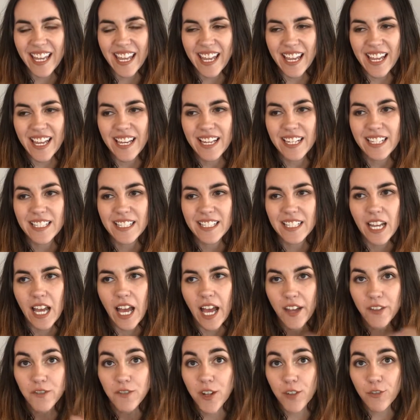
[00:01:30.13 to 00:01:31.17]
And
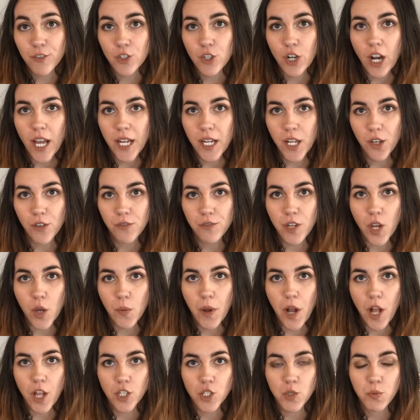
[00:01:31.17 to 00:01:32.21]
I've never tried e.l.f. nail
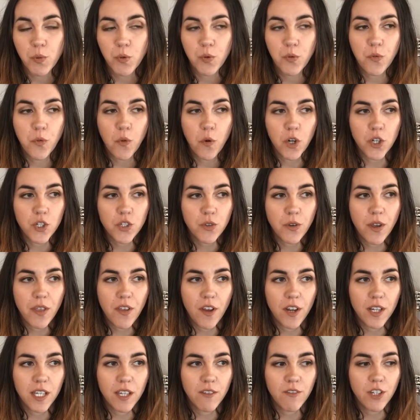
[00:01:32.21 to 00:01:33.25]
polish before, so I
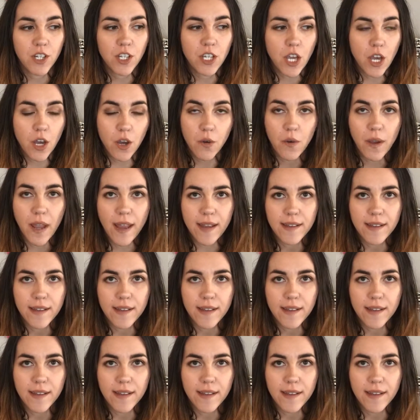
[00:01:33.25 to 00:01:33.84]
thought I'd give it a go.